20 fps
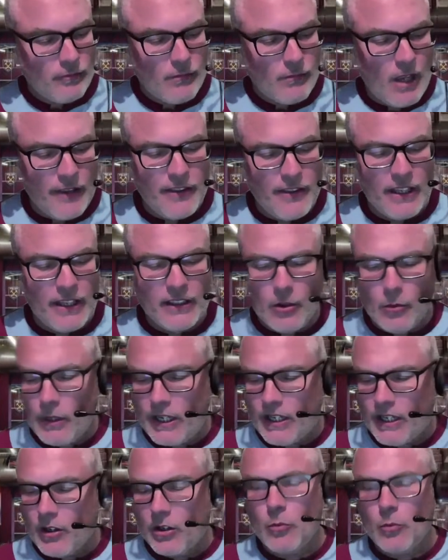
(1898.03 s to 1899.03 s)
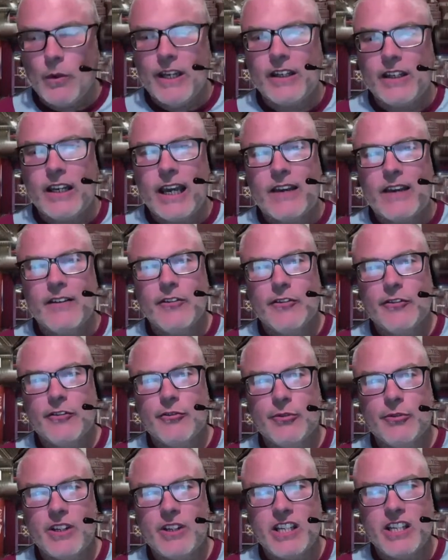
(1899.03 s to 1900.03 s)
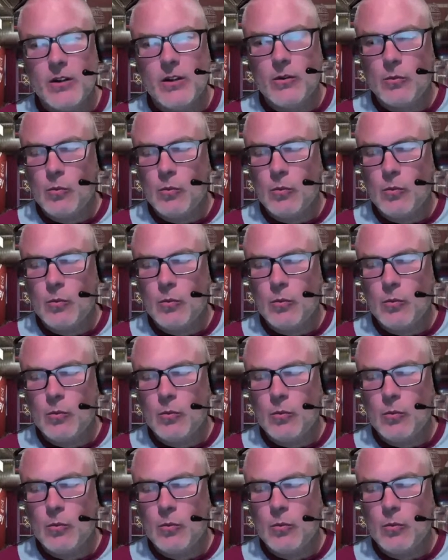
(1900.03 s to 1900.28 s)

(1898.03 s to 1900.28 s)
I think that we're going to win that 3-1